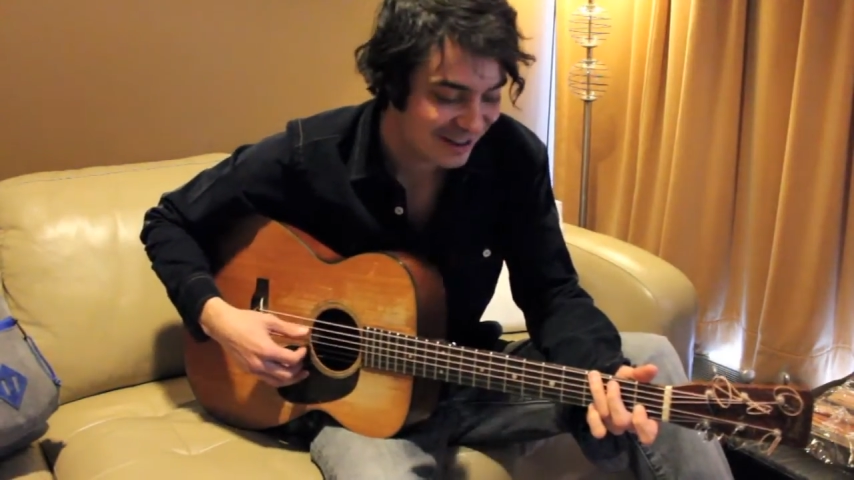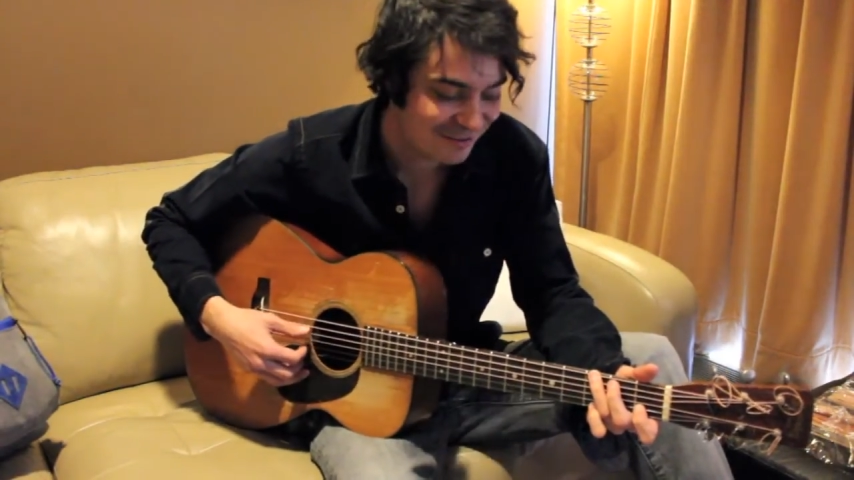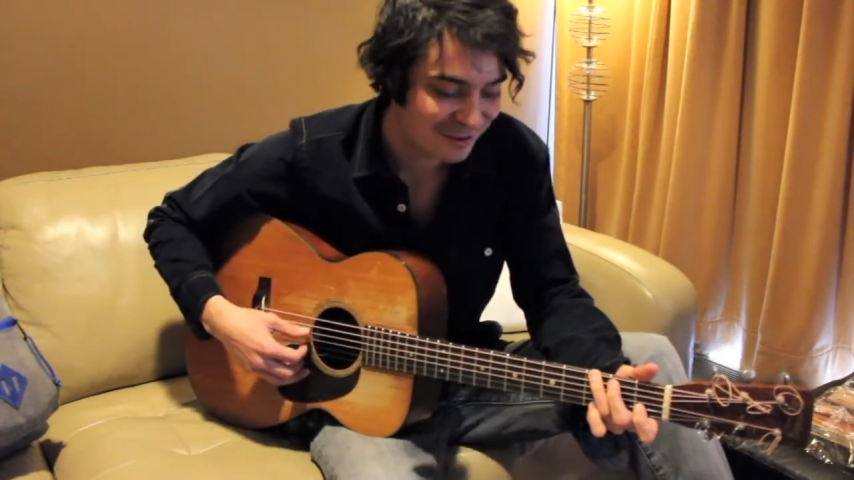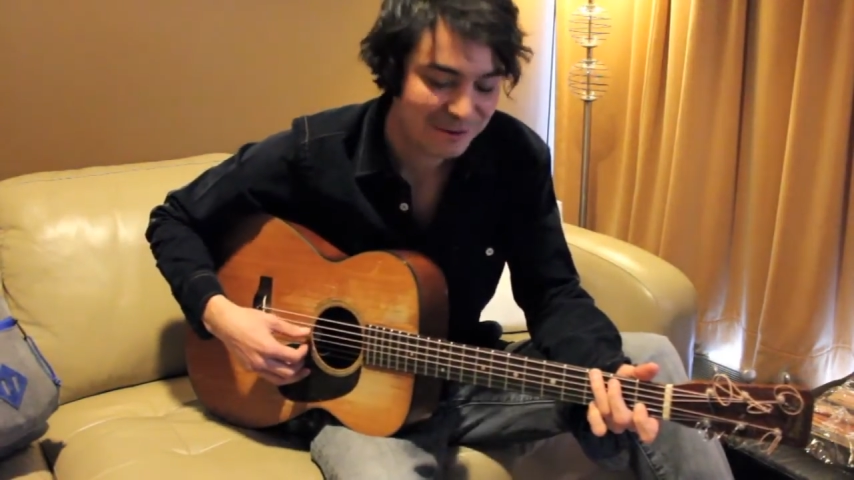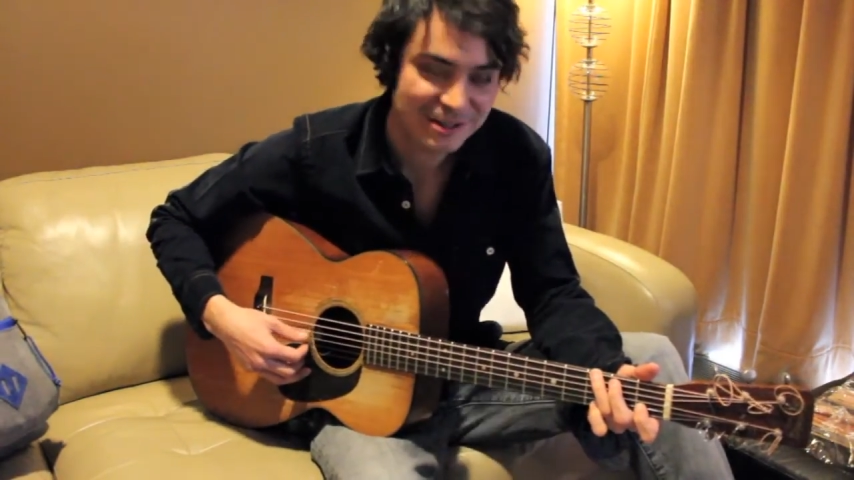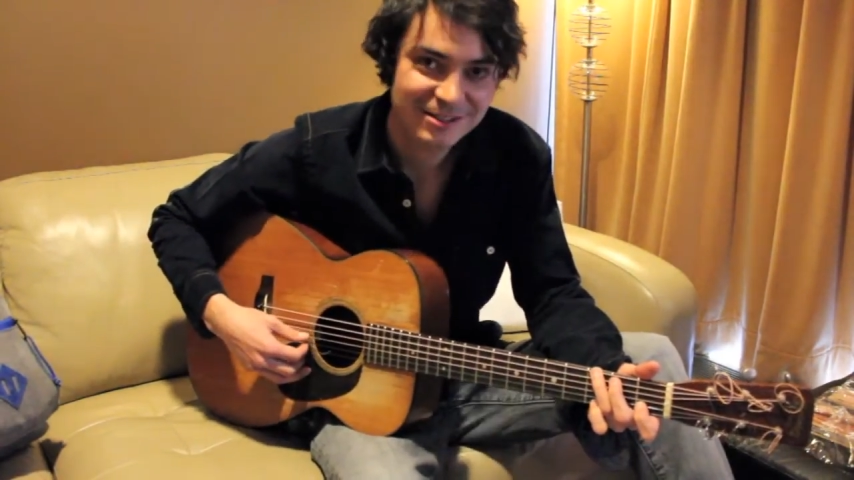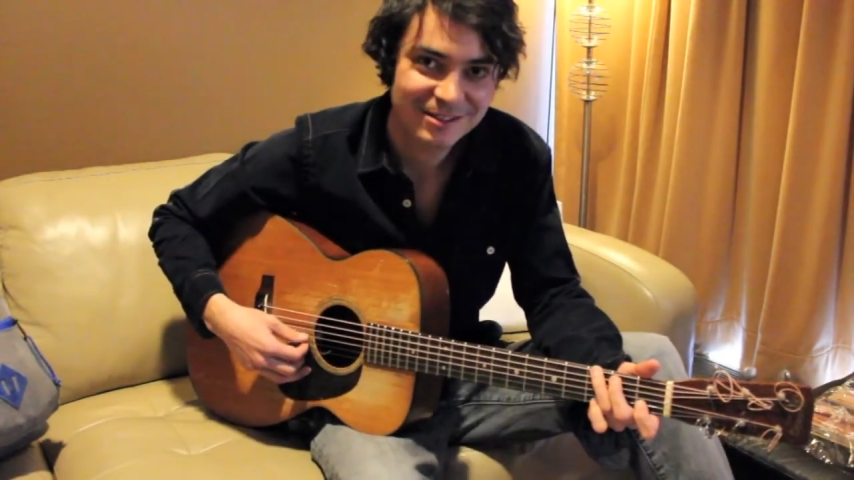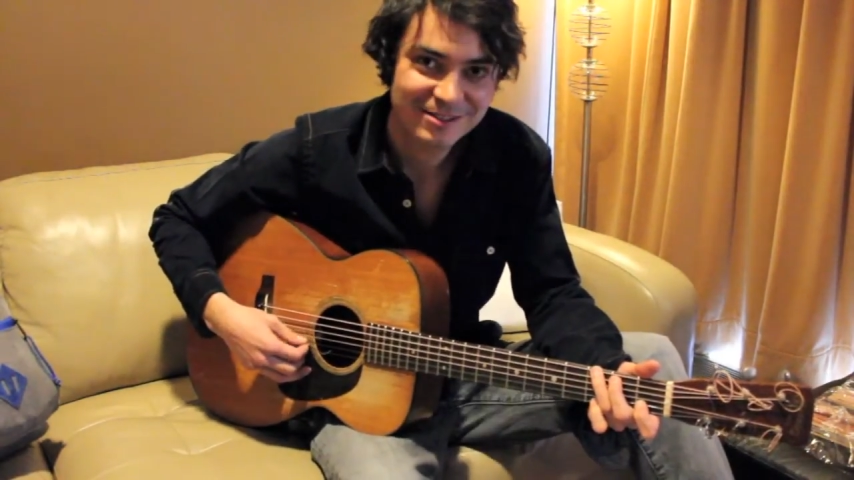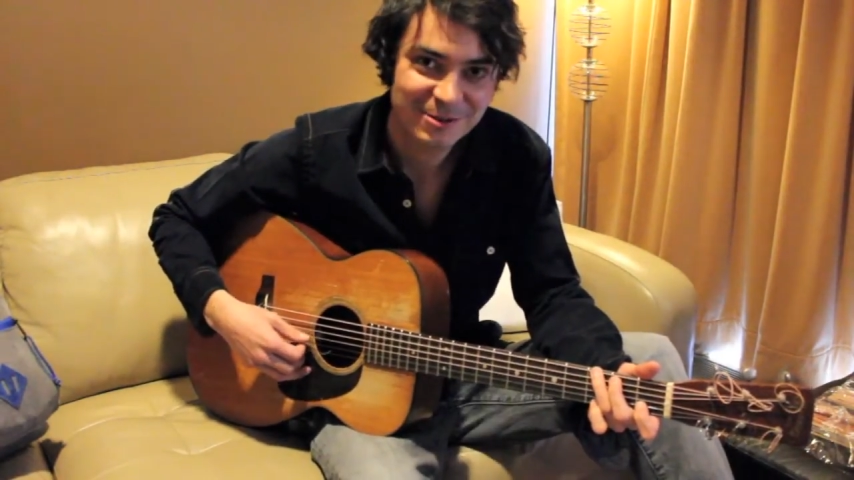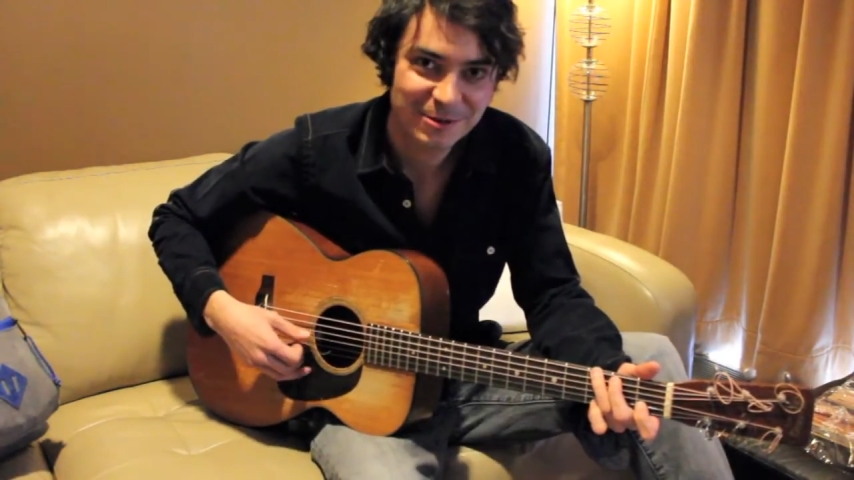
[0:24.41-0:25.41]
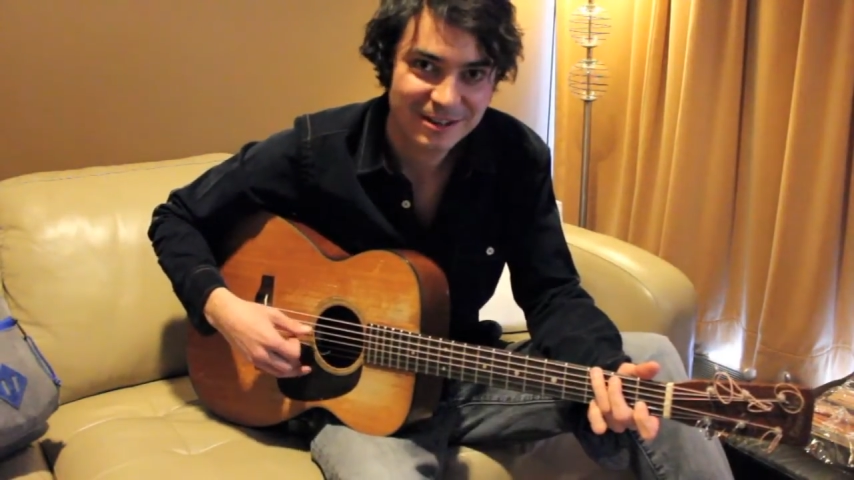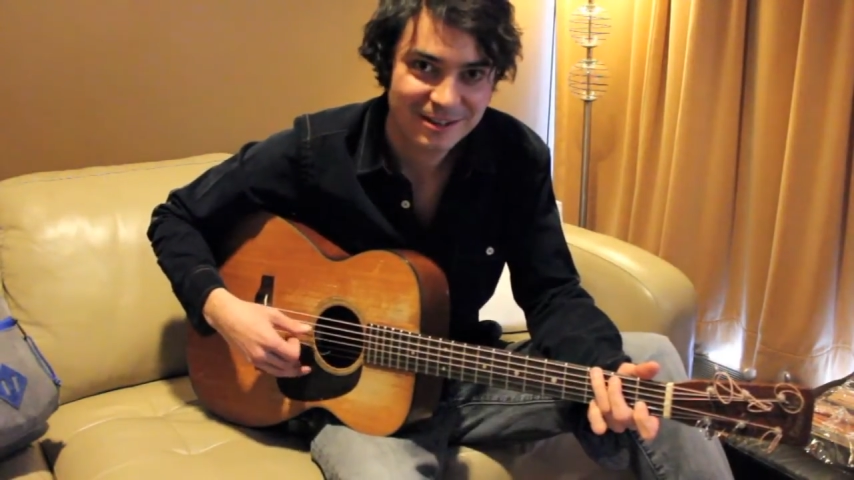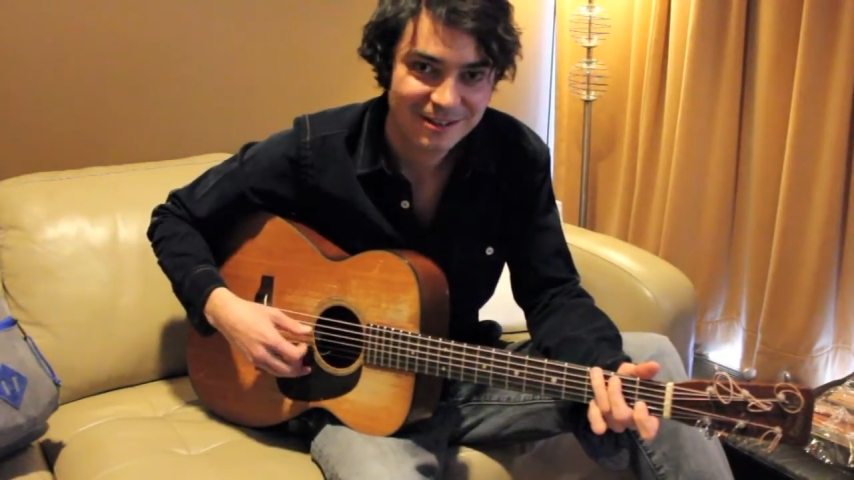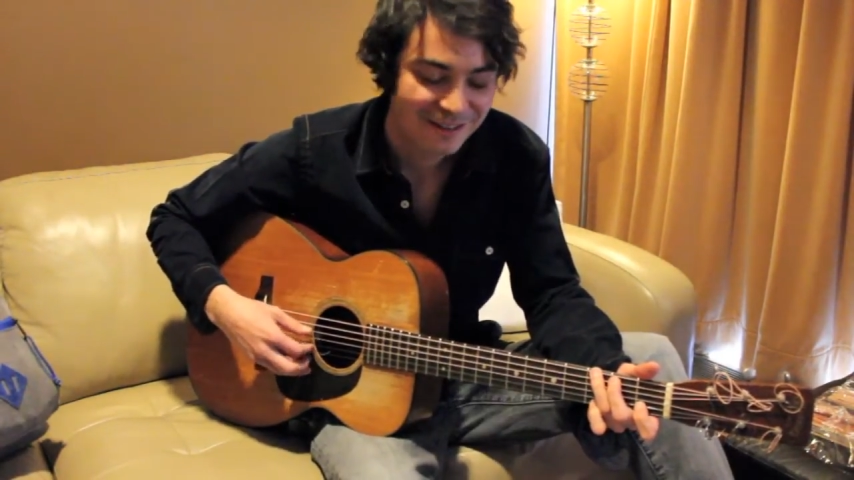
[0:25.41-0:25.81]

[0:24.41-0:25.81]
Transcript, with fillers: I've always enjoyed.